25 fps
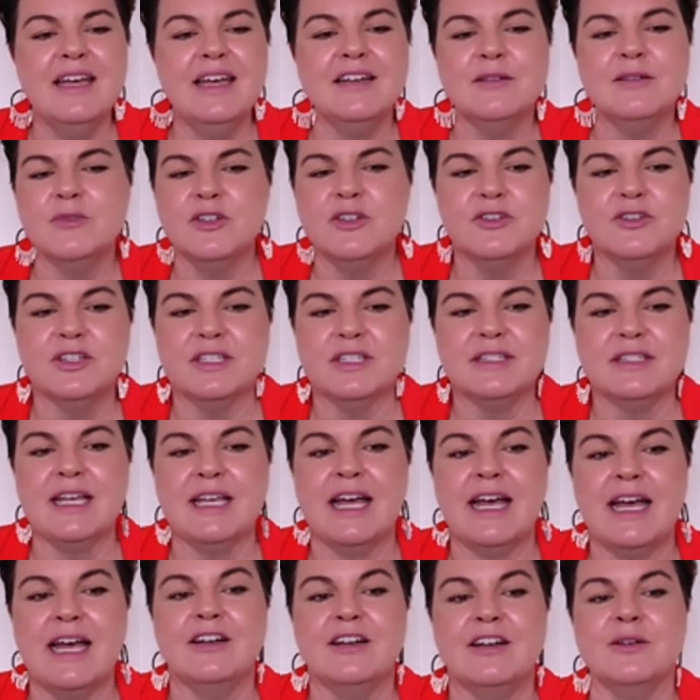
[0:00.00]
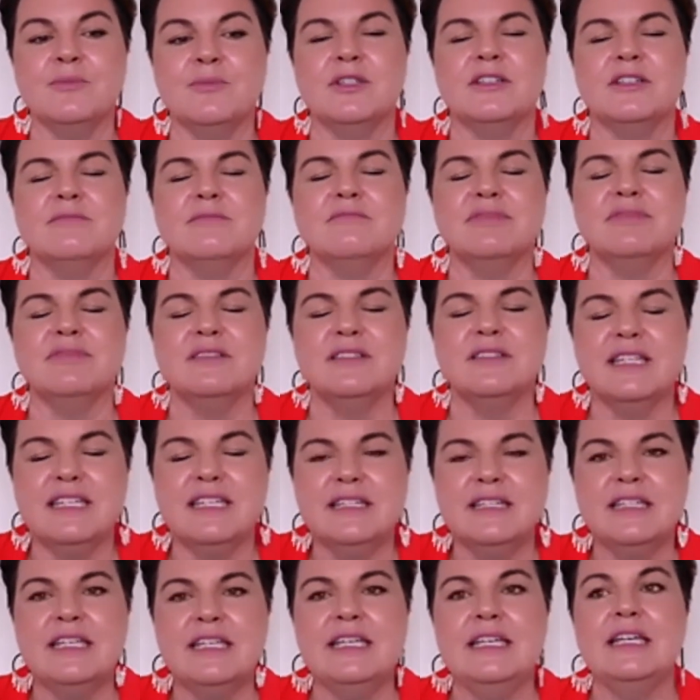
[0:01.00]
I'm not just sad, I'm
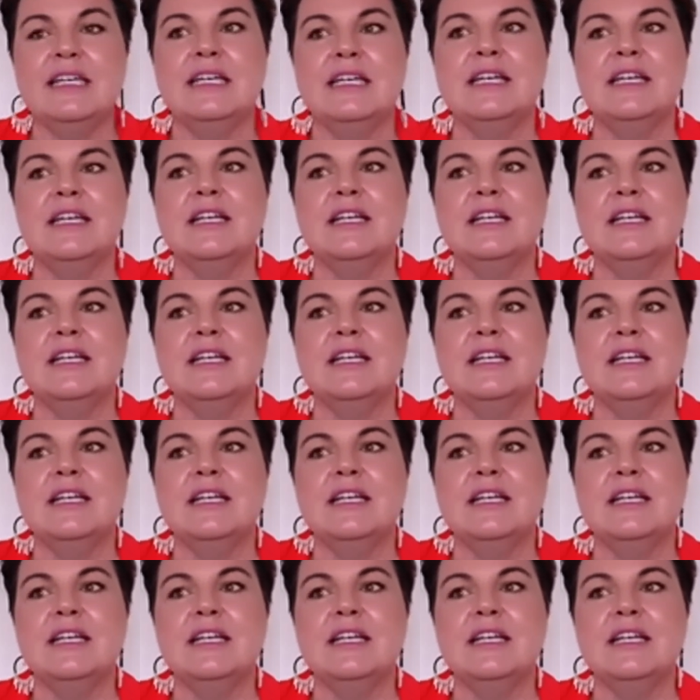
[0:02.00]
completely